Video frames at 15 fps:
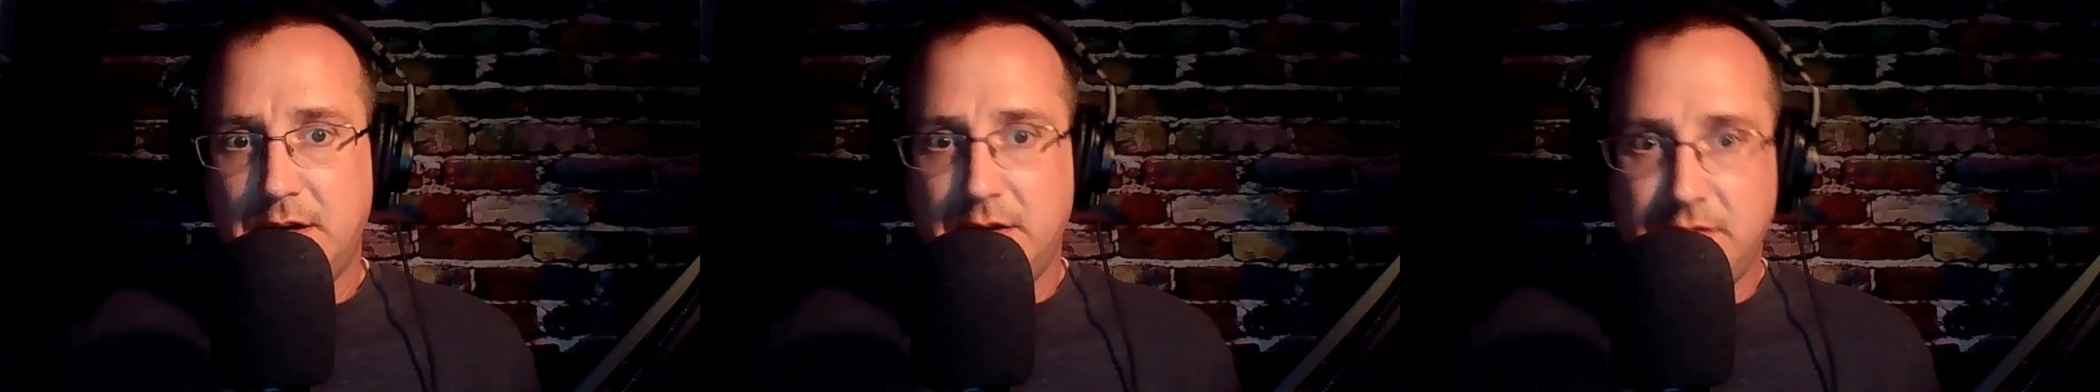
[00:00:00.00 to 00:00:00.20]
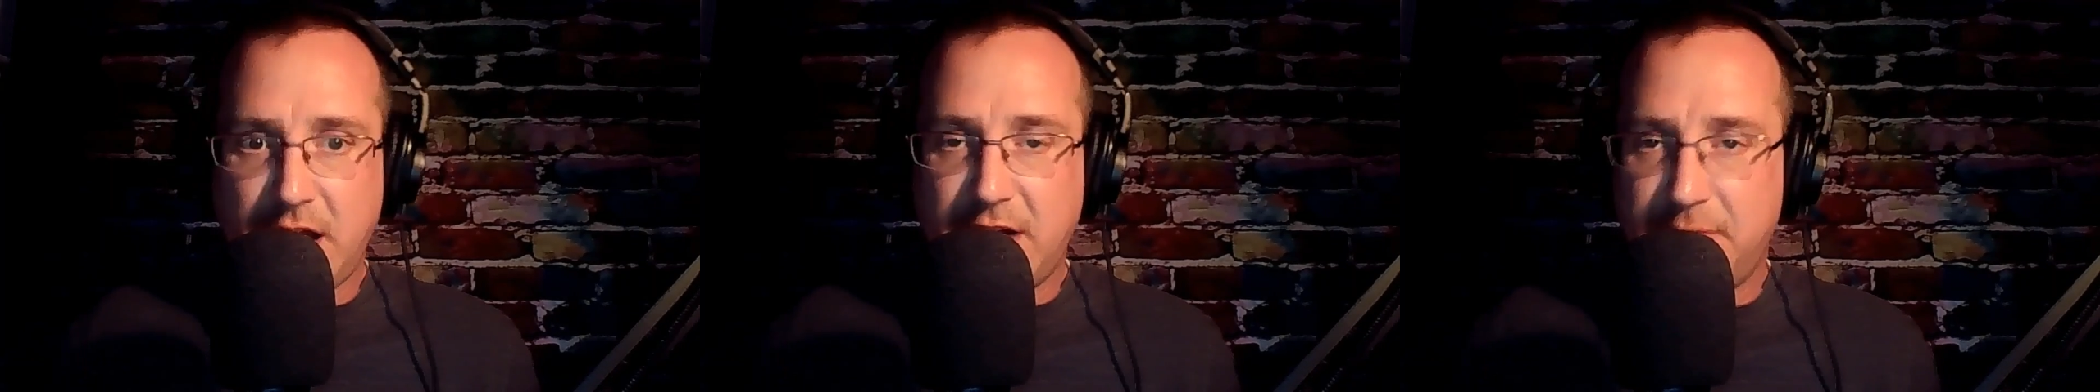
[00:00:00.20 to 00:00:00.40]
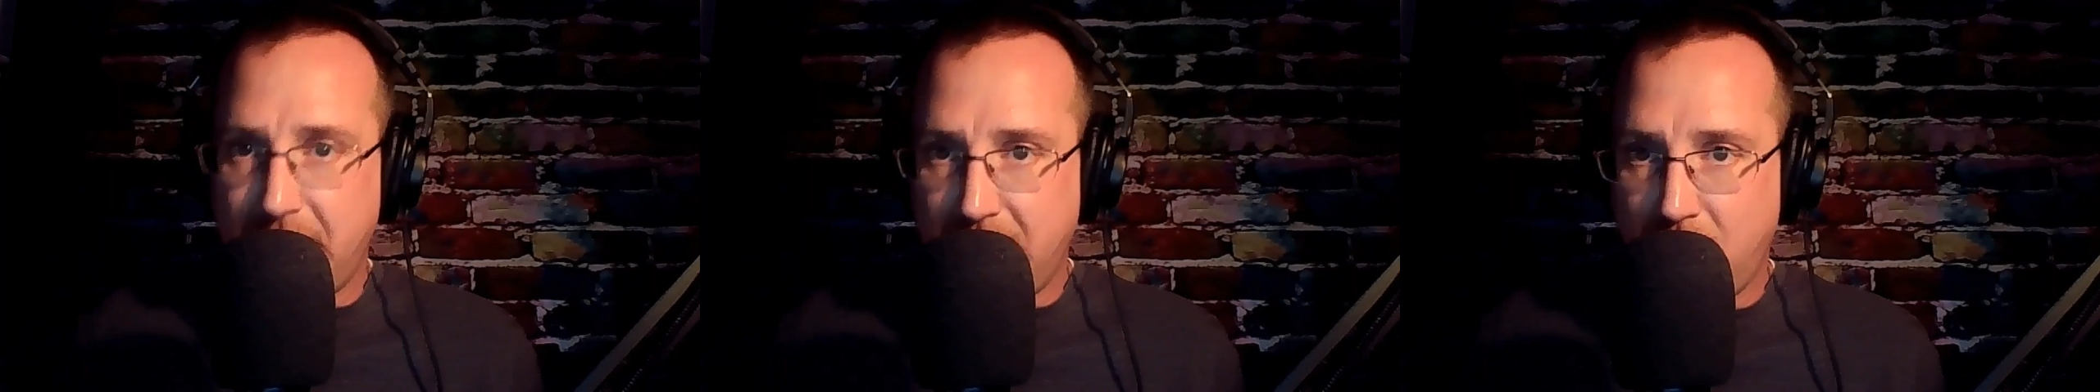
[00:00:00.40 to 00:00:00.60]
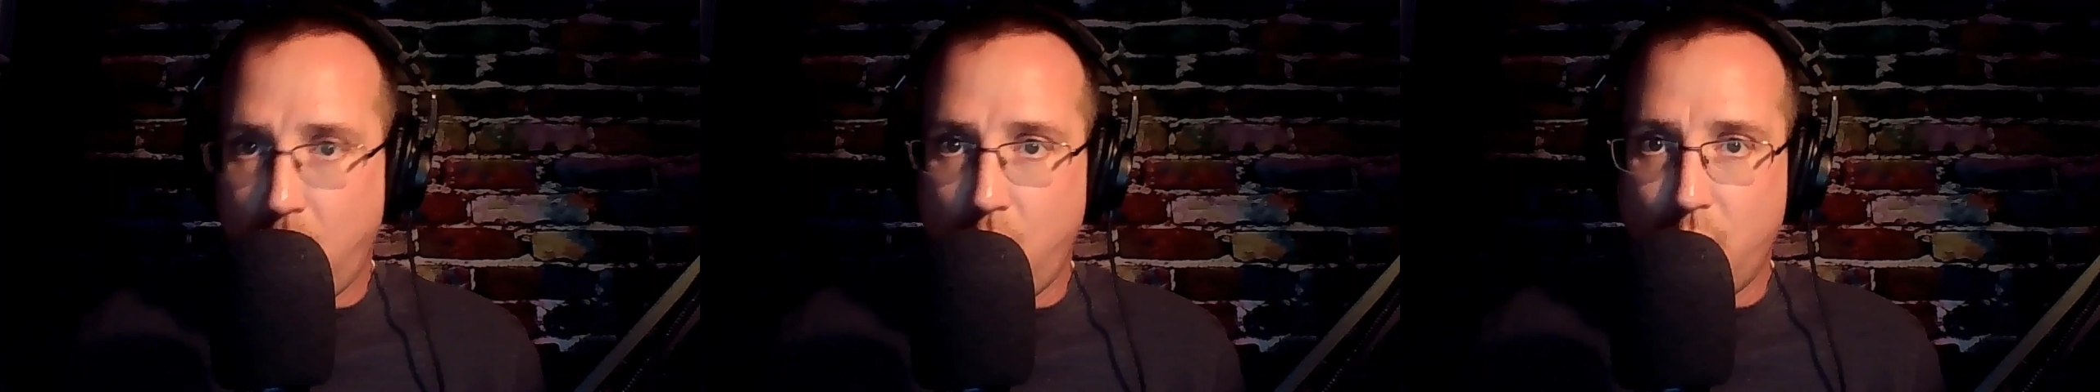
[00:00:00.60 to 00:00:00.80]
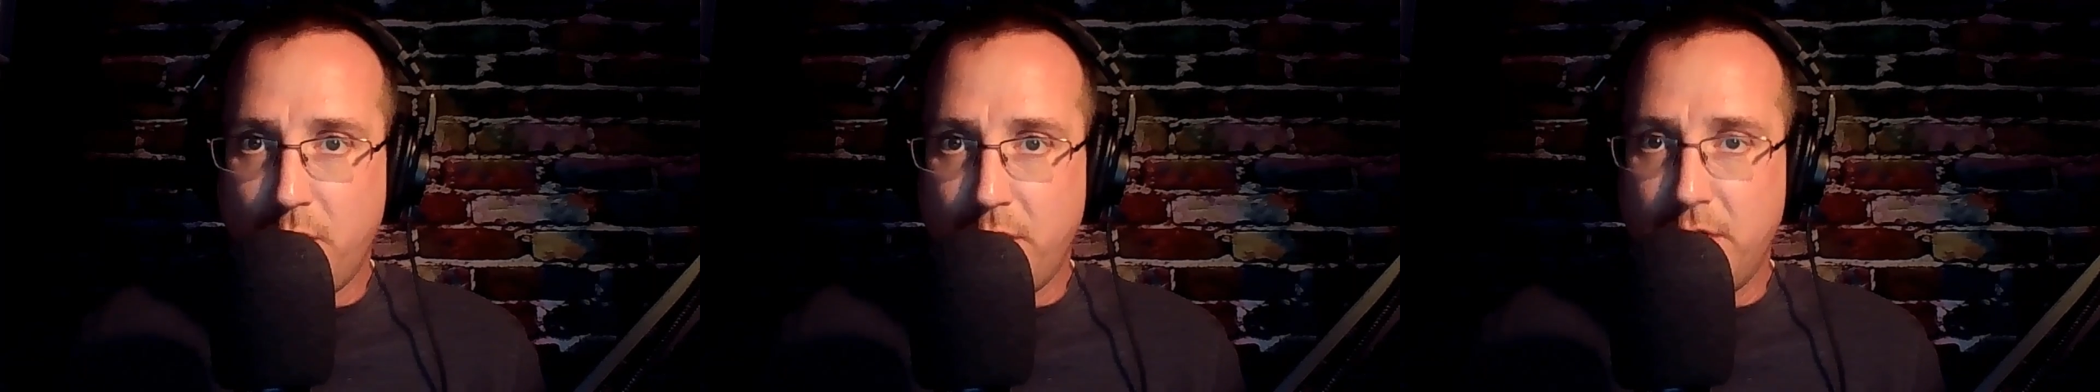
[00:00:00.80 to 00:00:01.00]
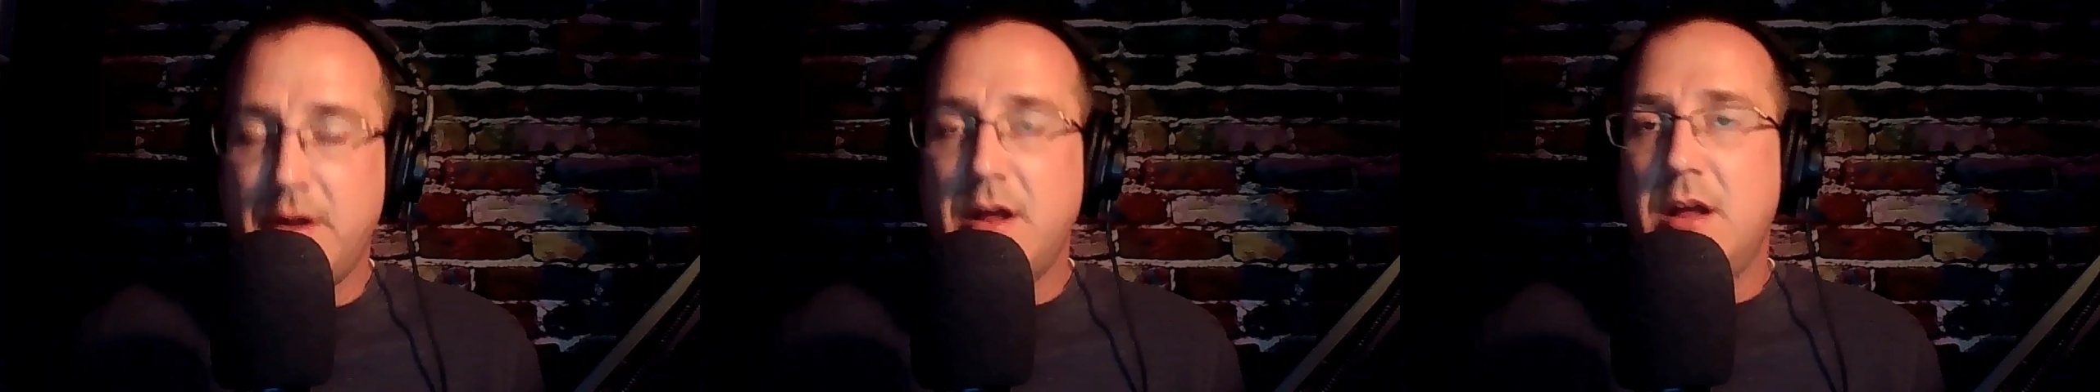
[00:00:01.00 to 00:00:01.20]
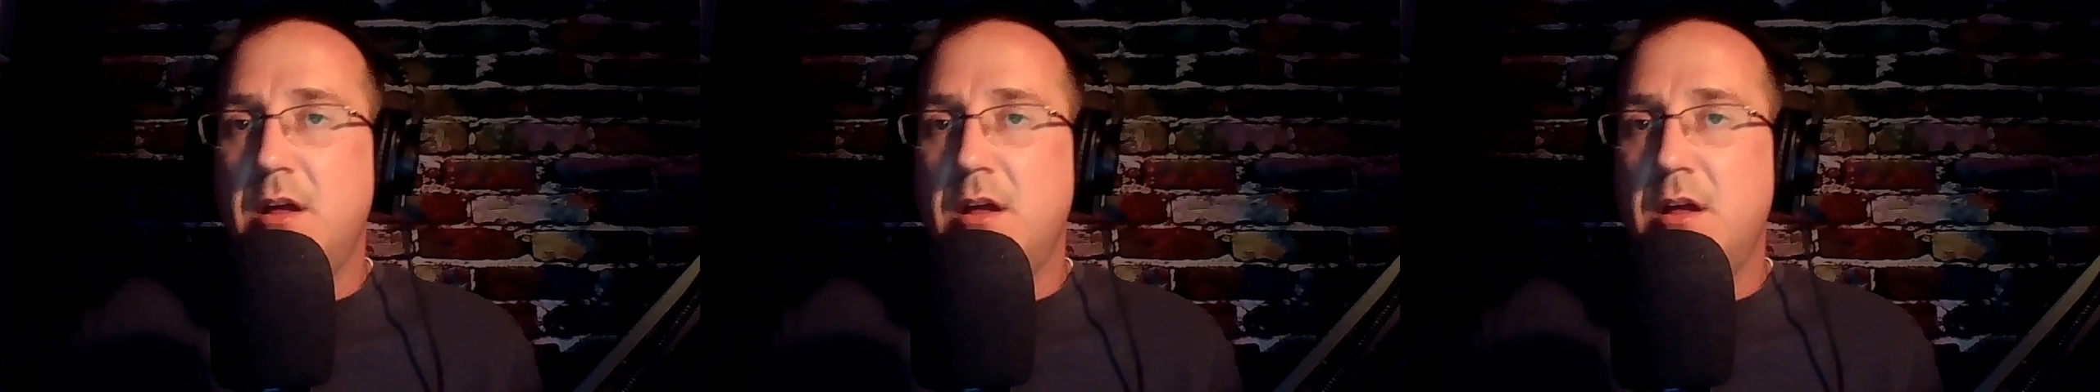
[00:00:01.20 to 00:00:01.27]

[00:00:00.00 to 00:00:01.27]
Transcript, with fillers: that have been ordered,